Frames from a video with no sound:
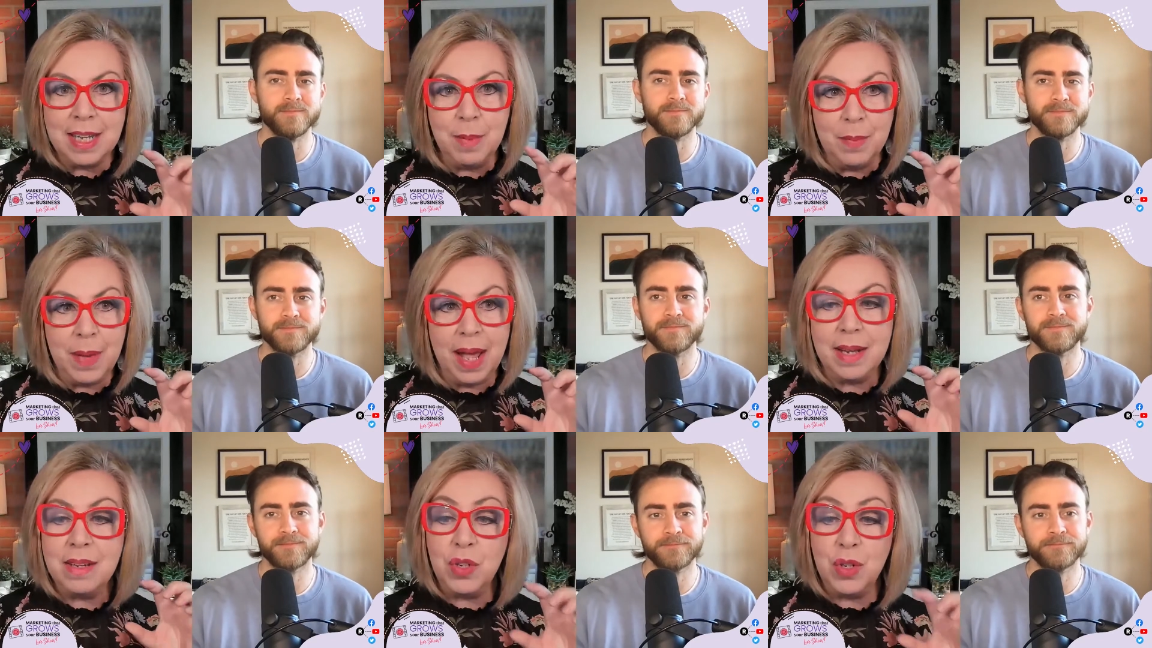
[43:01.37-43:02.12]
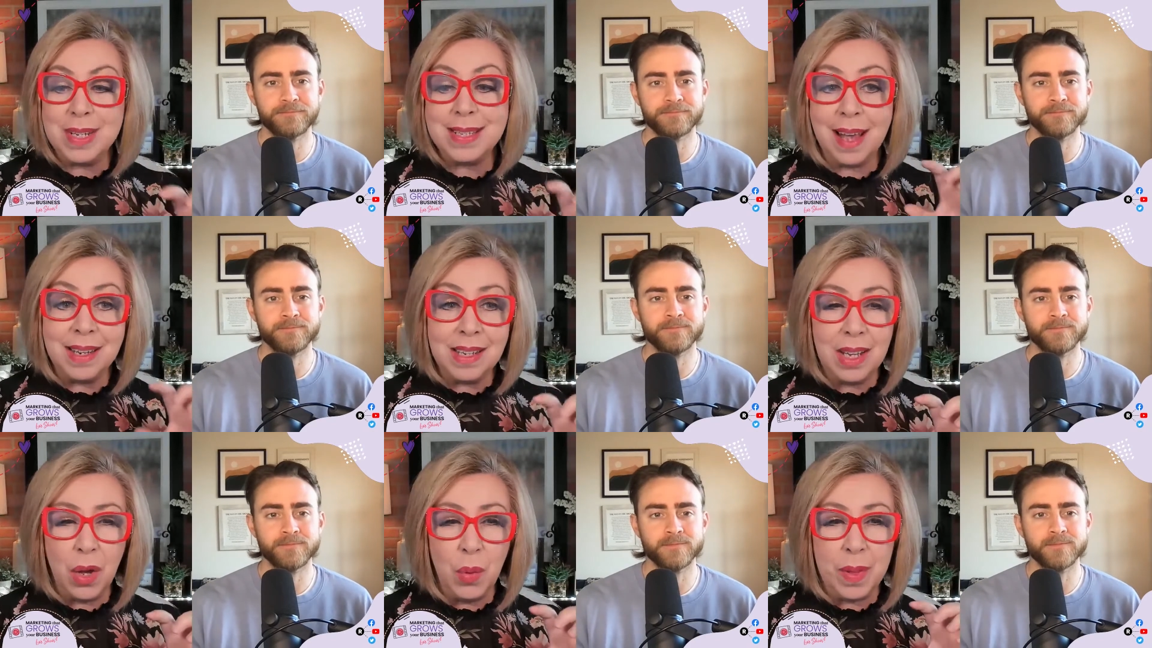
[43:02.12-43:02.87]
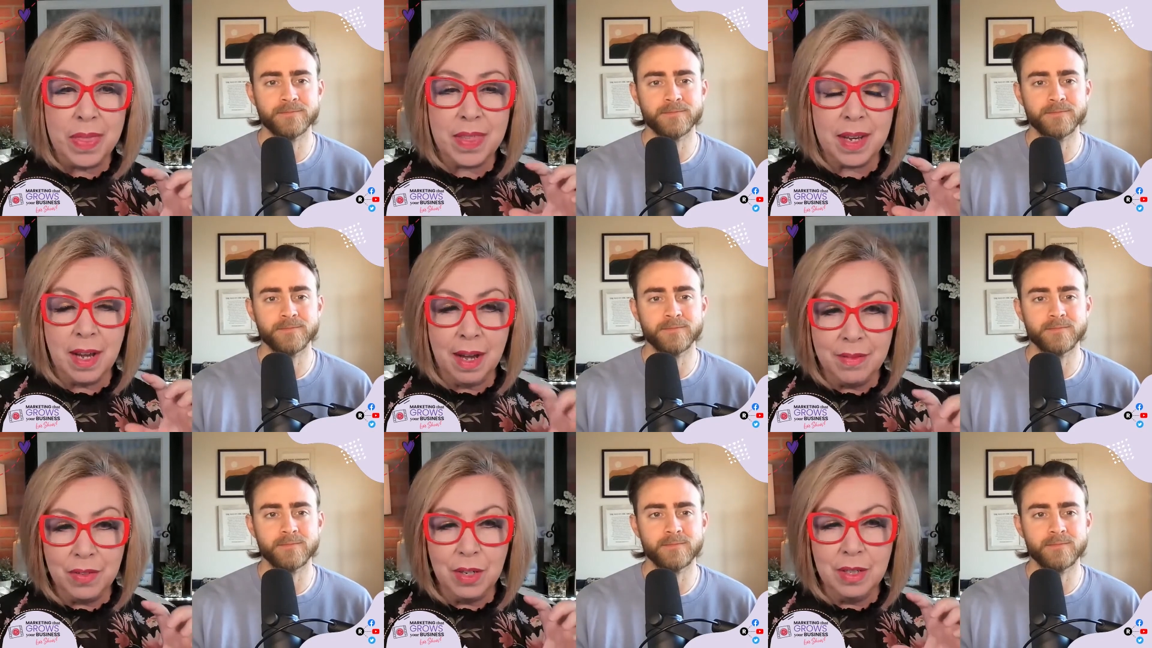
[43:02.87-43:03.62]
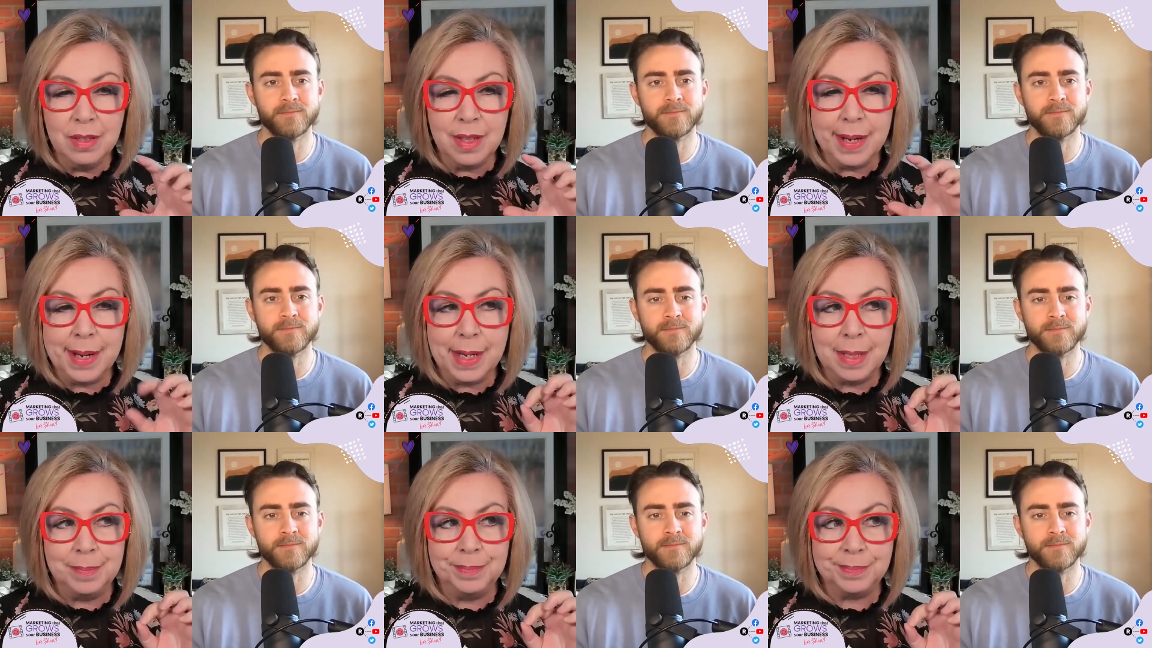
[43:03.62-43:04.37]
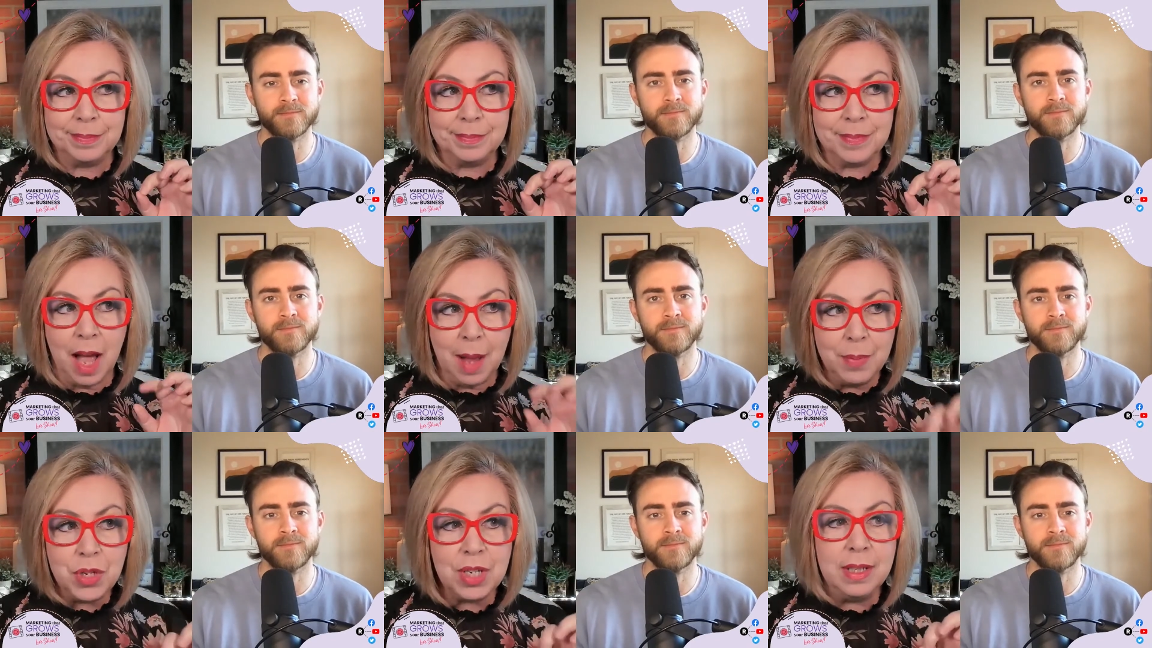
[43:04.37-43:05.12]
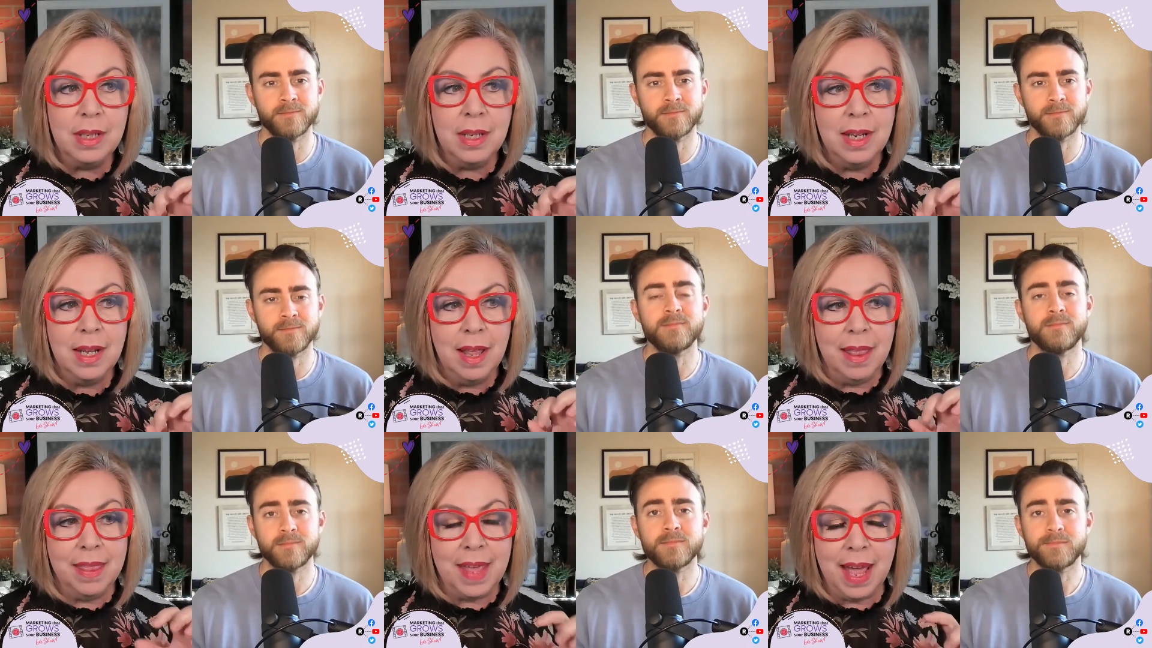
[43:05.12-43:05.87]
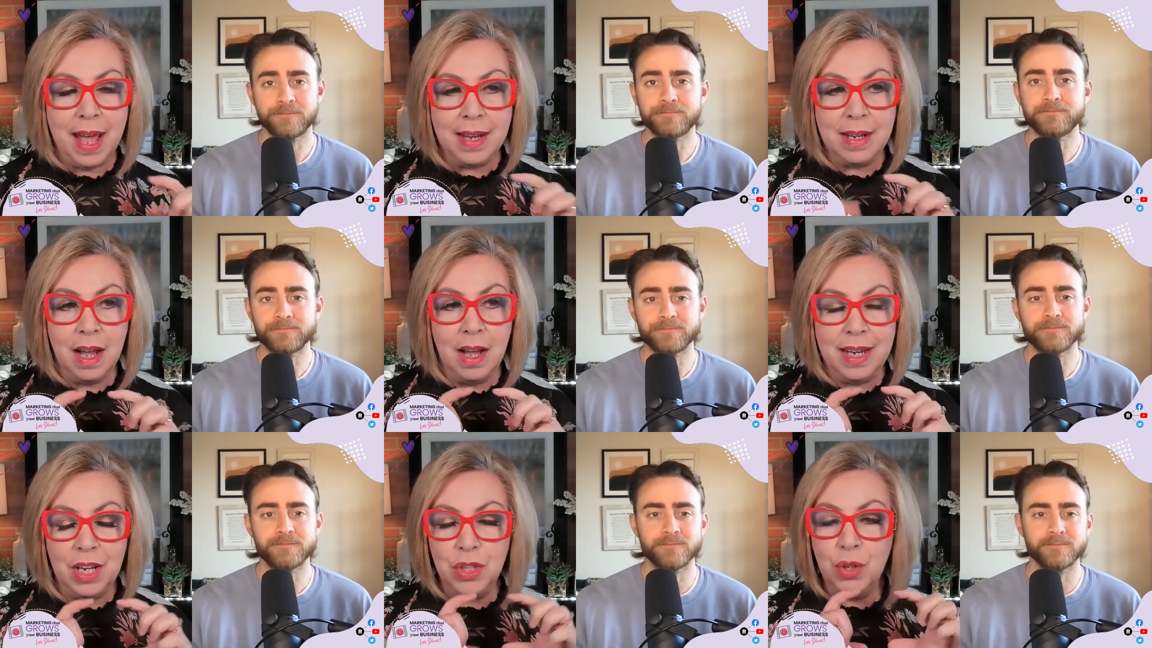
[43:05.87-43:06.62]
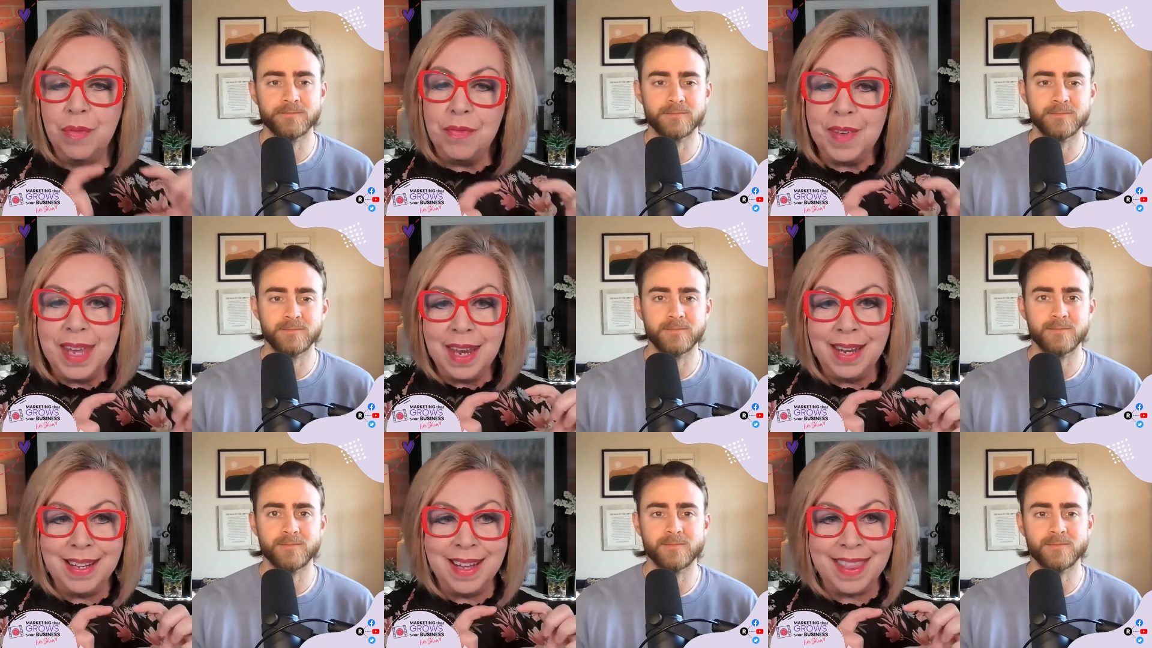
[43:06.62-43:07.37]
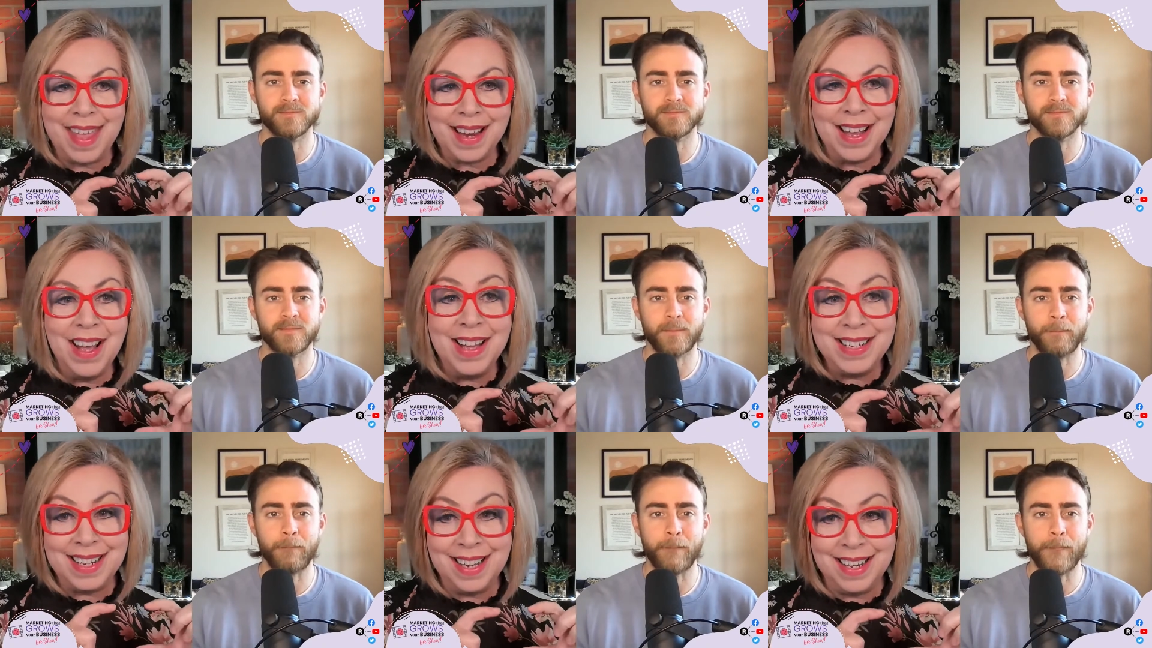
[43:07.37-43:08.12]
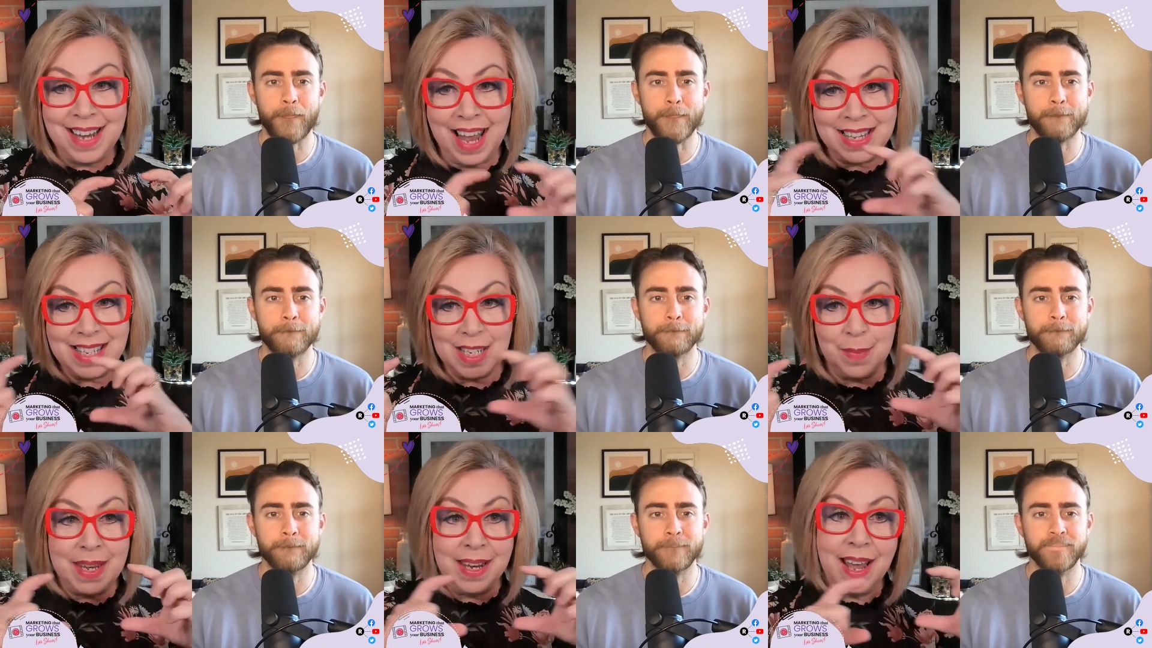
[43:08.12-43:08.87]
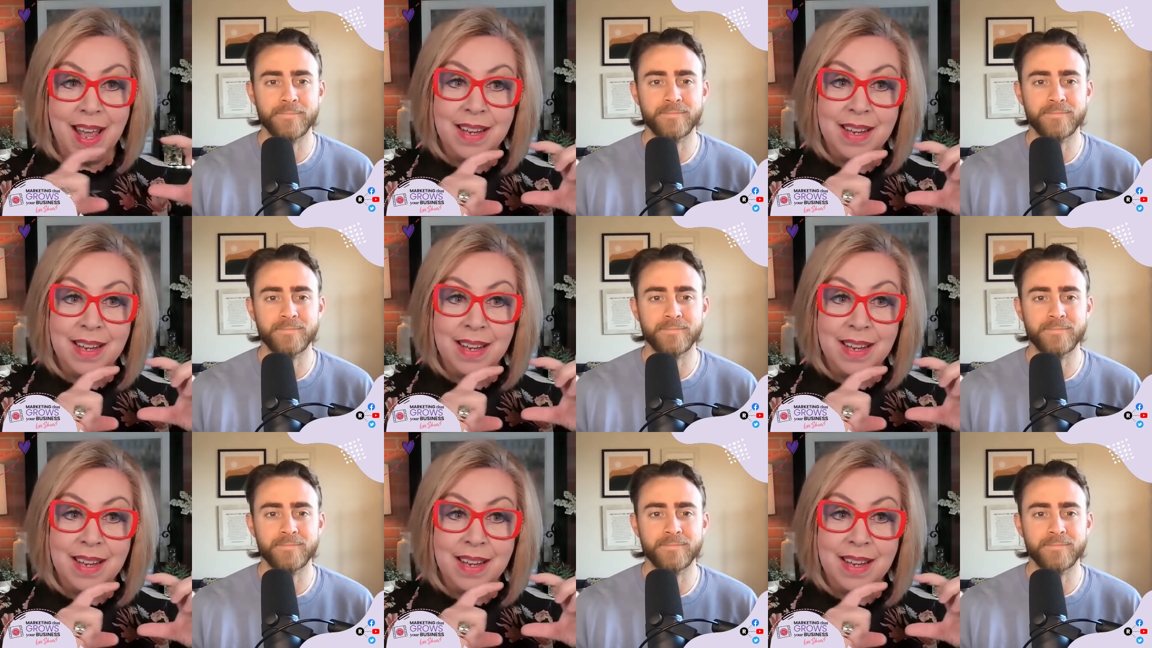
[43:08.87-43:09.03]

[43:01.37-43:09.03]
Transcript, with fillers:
Speaker 1: to keep in mind, if you decide to go with the cover um, option, that in your feed, that, that content has to be